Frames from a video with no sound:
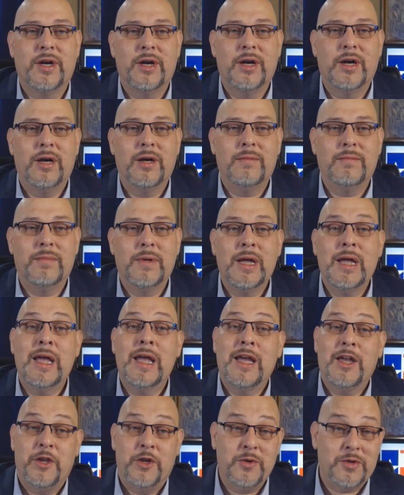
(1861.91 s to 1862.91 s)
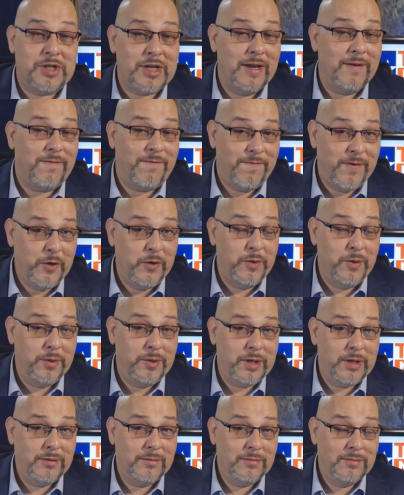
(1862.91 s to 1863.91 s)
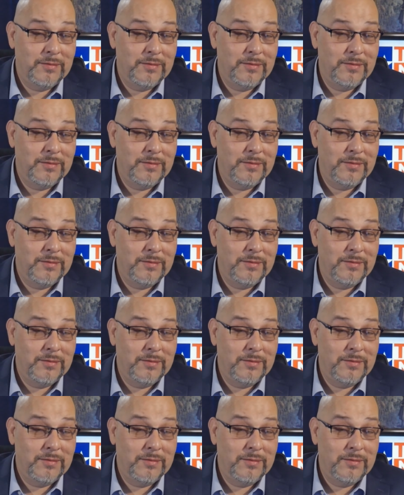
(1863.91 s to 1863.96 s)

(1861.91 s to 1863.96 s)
Uh, you said food.